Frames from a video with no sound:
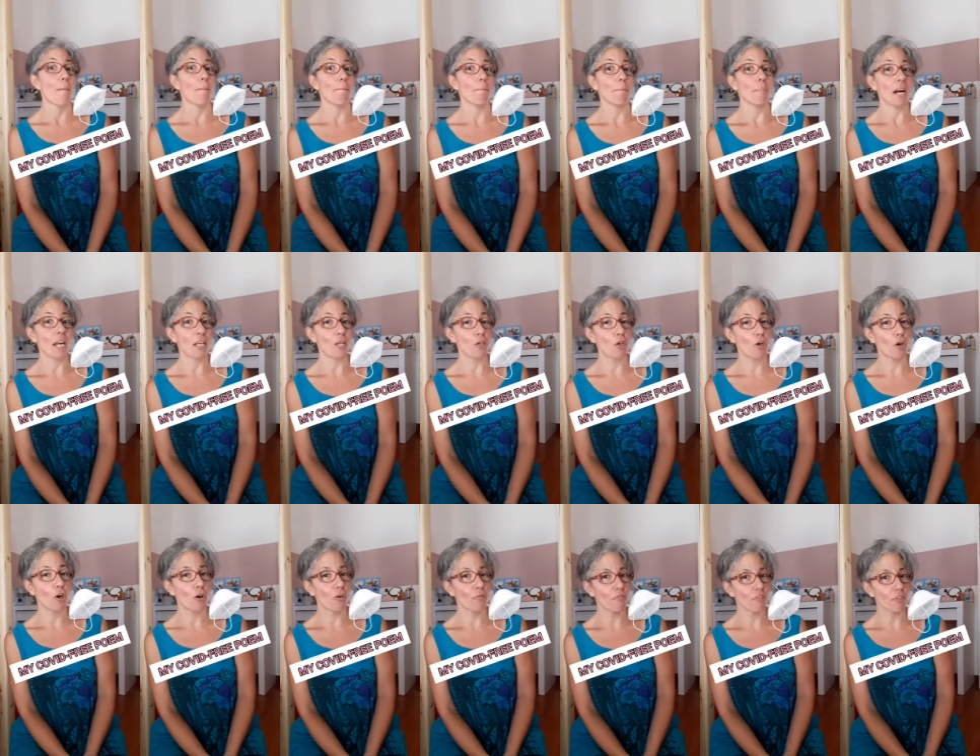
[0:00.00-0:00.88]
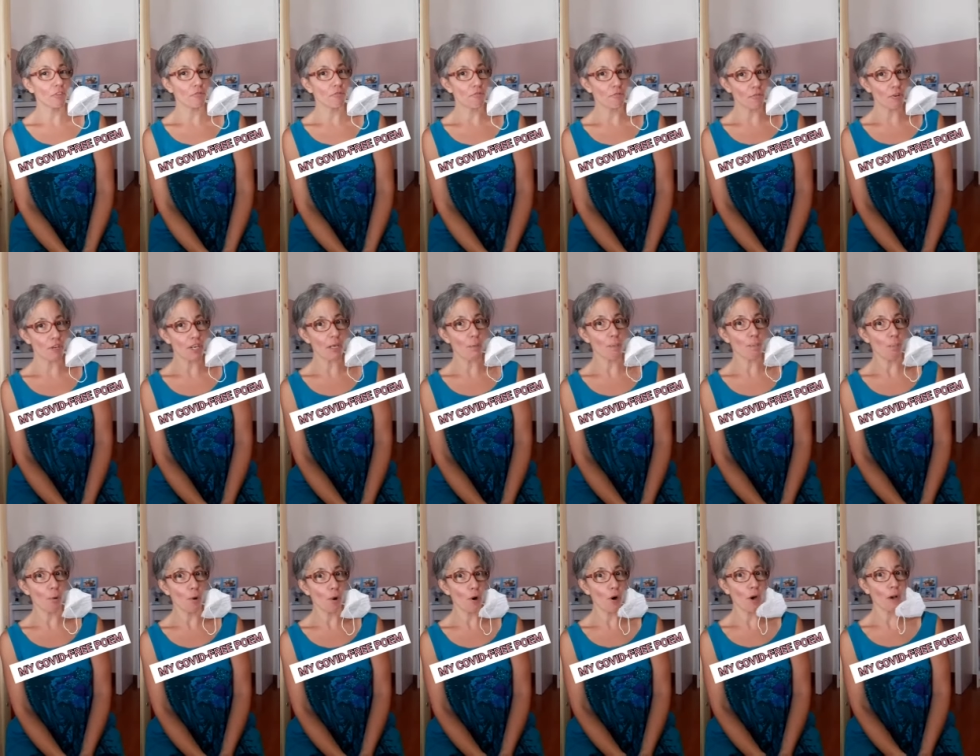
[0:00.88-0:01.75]
My COVID-free
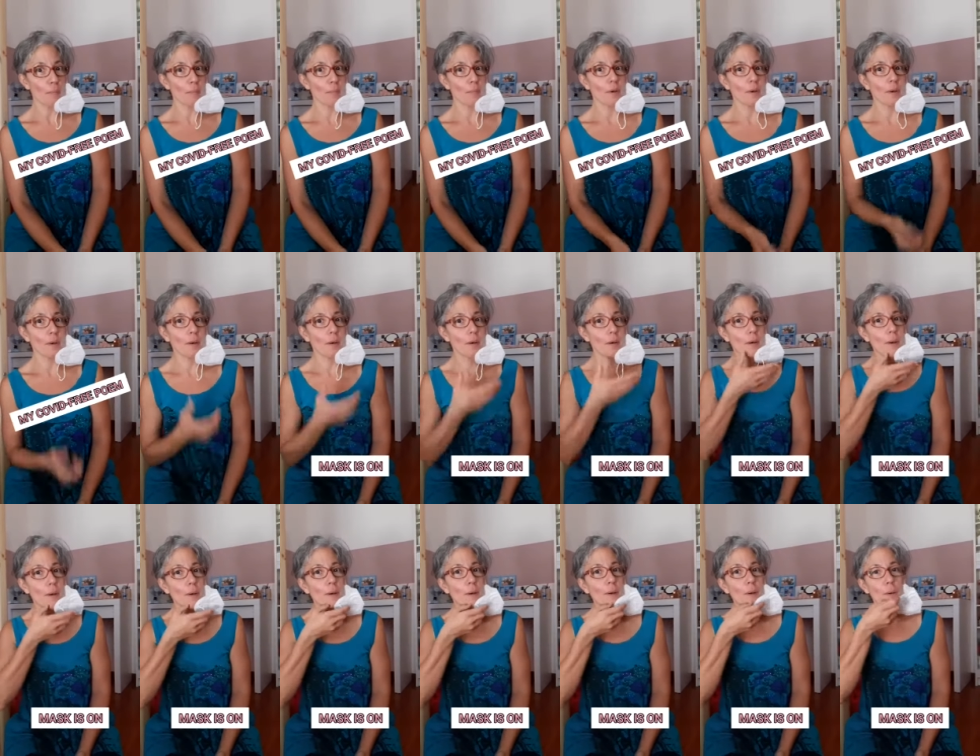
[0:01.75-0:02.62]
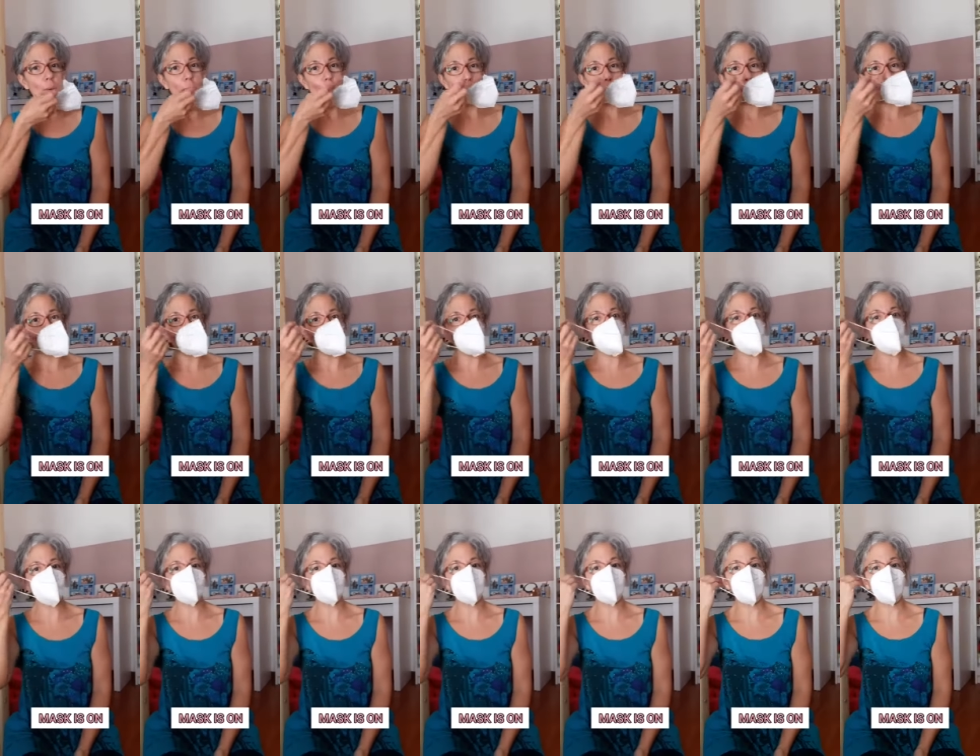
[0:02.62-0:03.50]
poem,
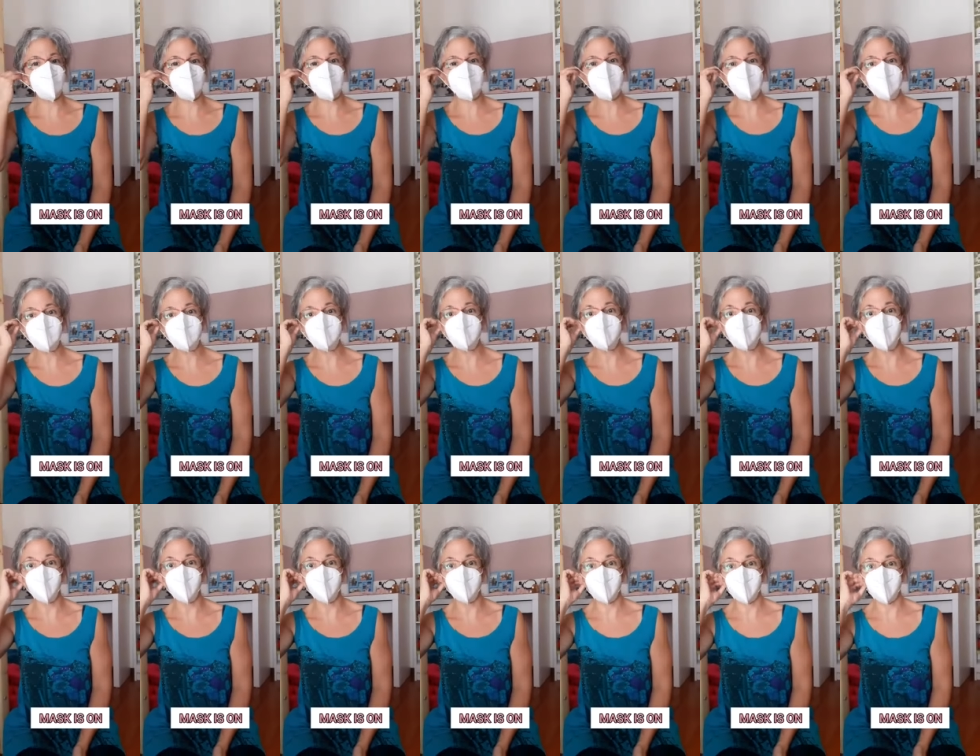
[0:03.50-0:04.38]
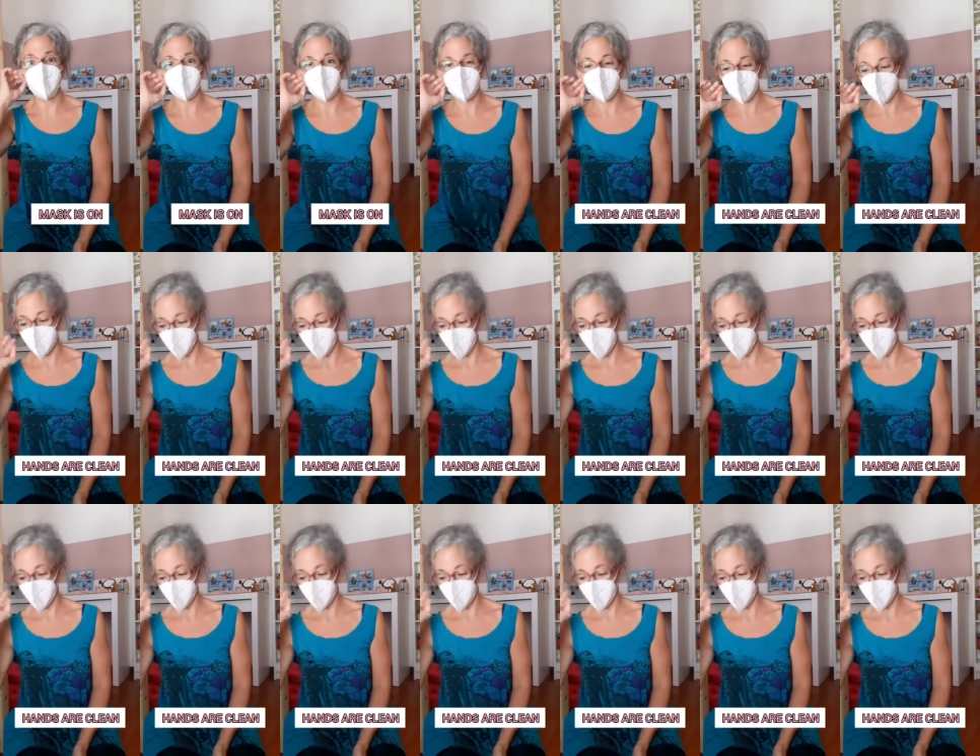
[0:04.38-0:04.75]
Mask is on.